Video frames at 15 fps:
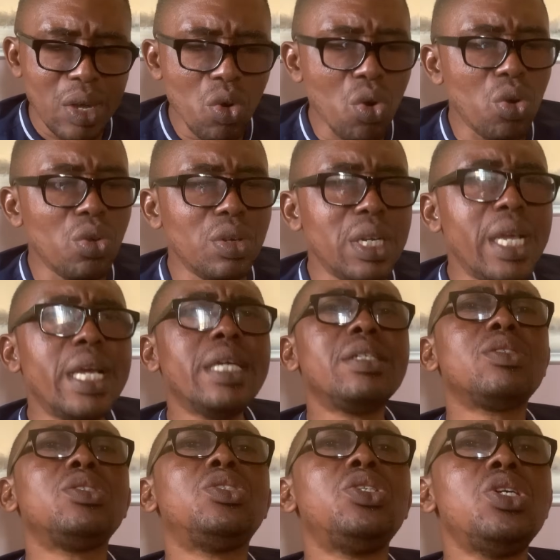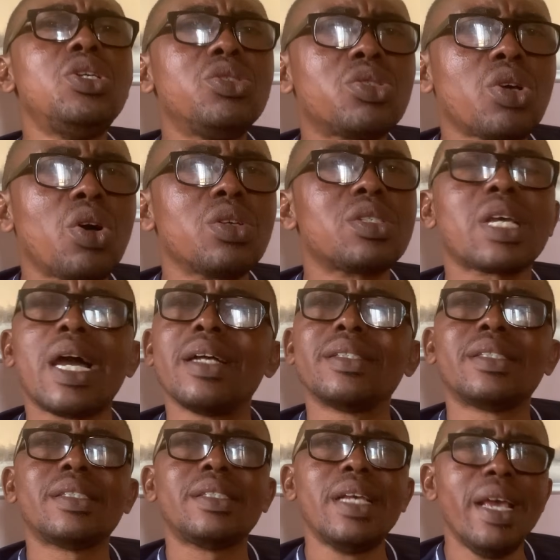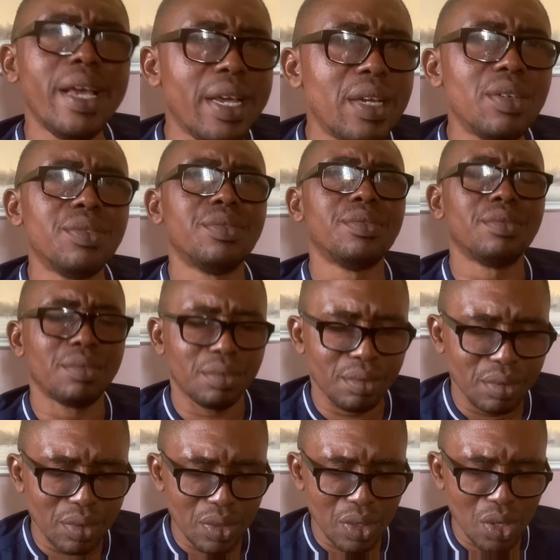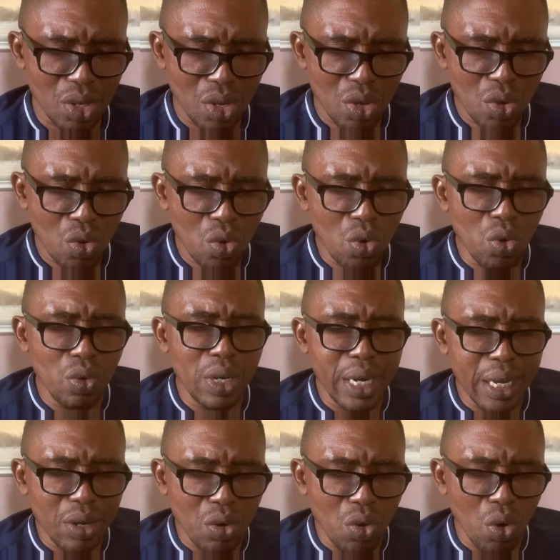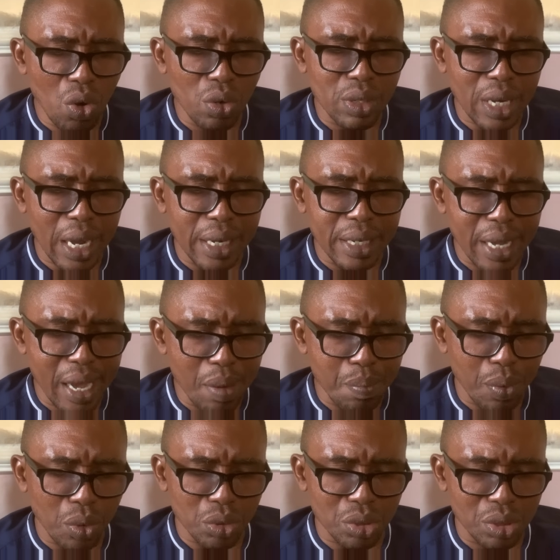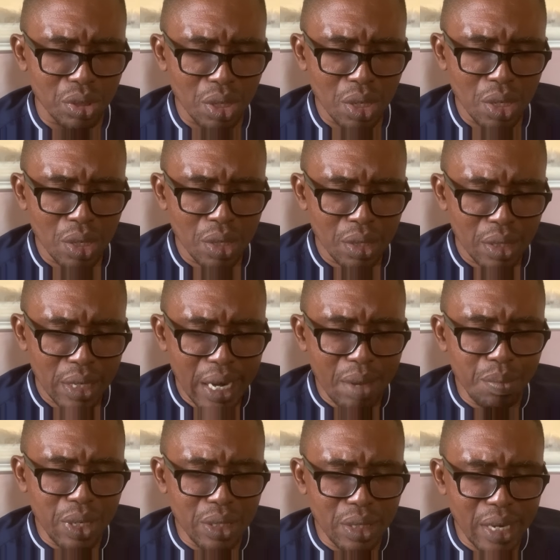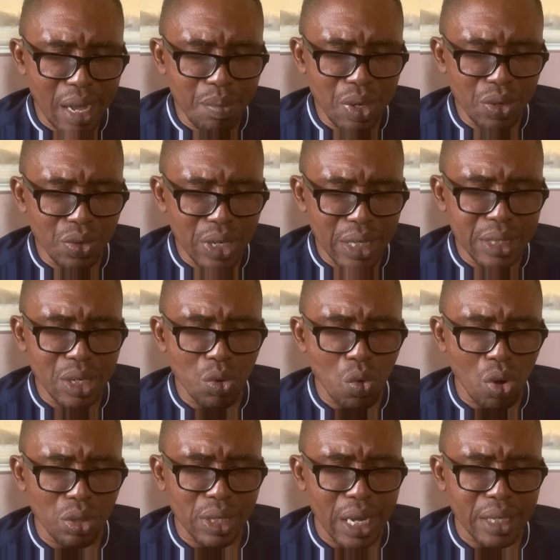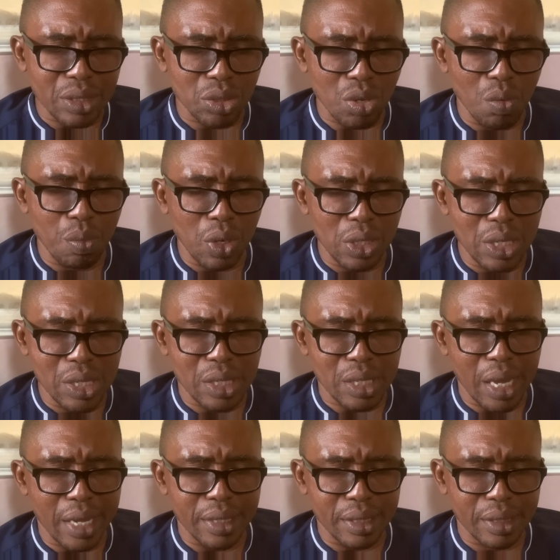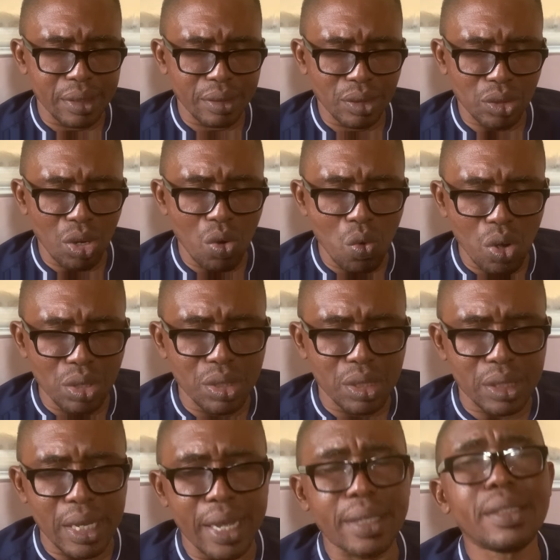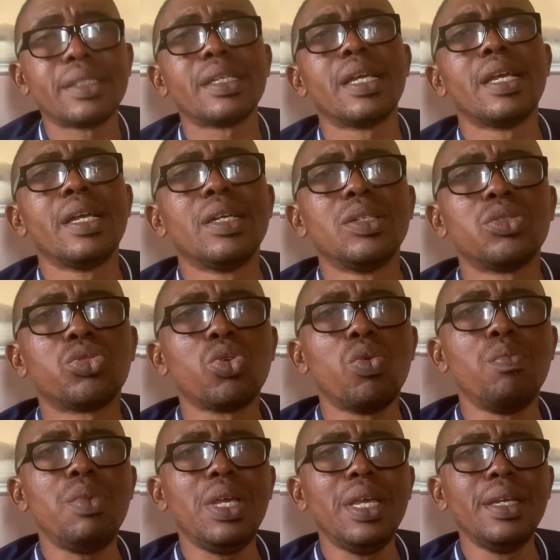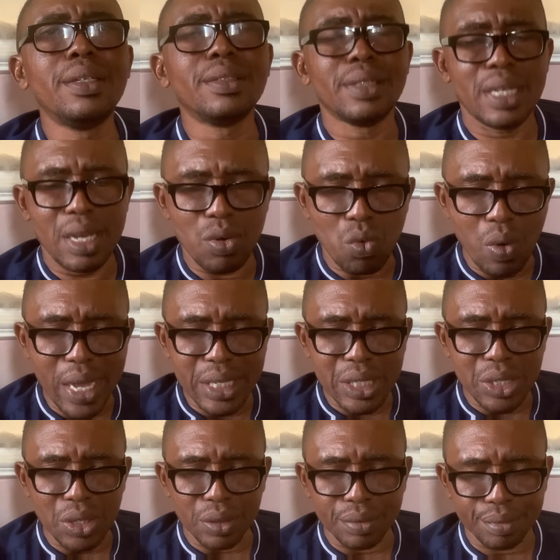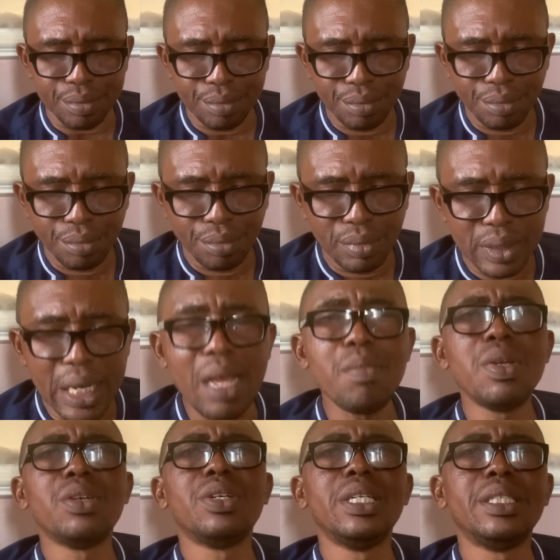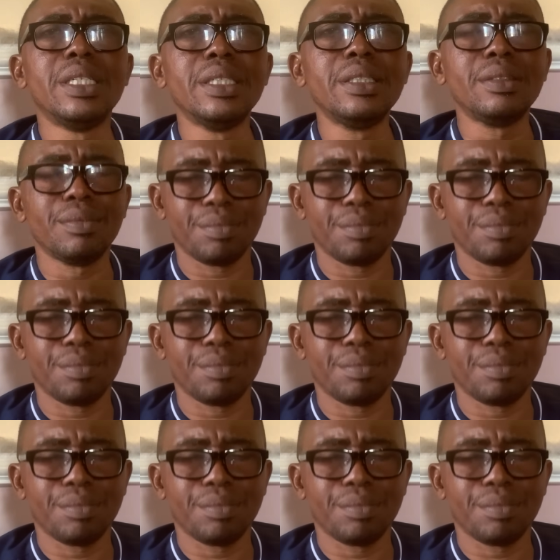Only Jesus can save. Only God can help us. Let me read the one that somebody sent. Someone sent to me a question. Let me read it.